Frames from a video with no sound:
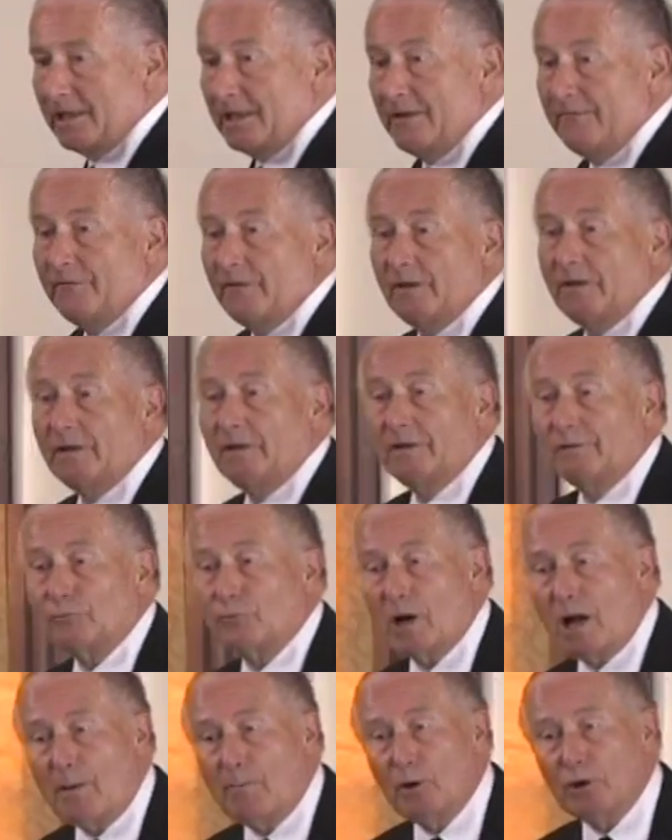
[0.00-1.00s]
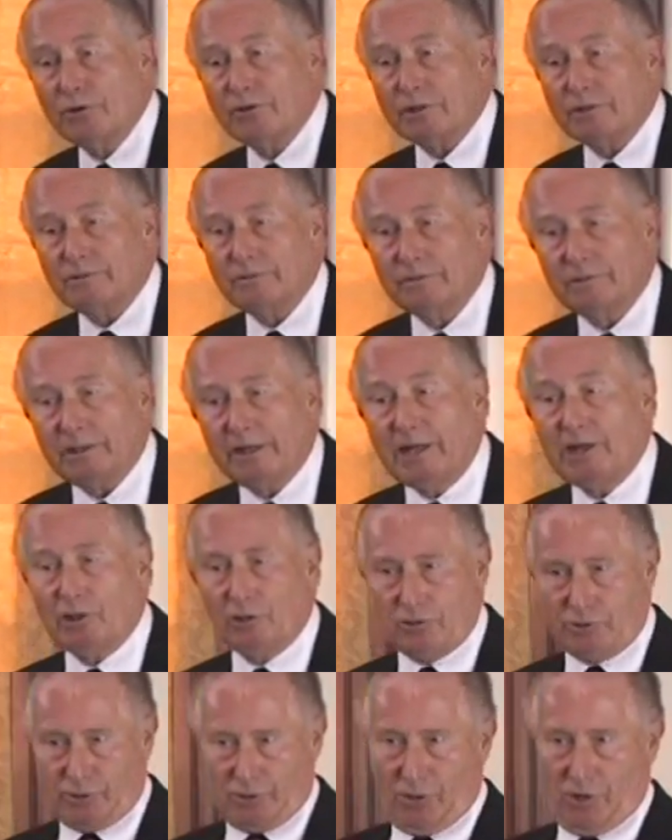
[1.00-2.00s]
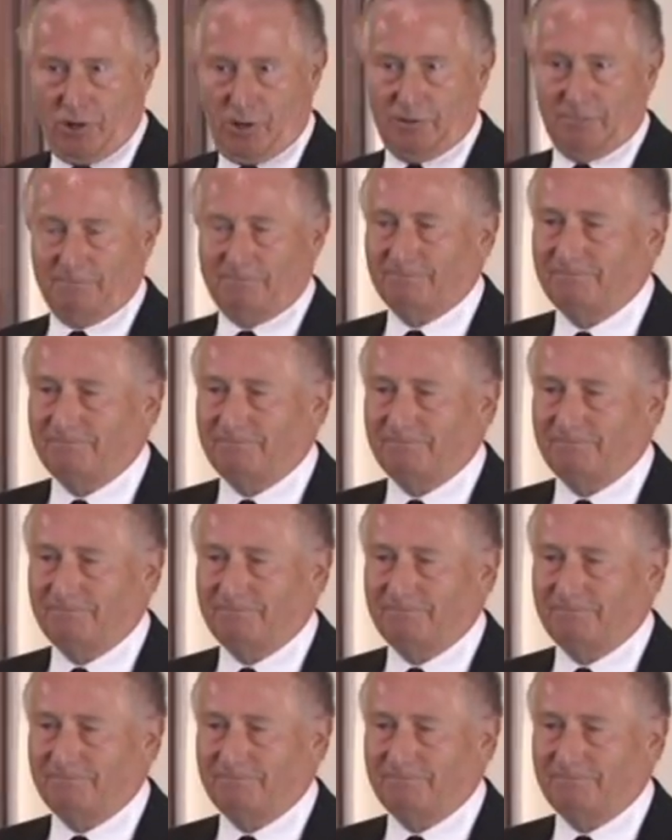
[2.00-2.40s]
Eva Robert Ingersoll.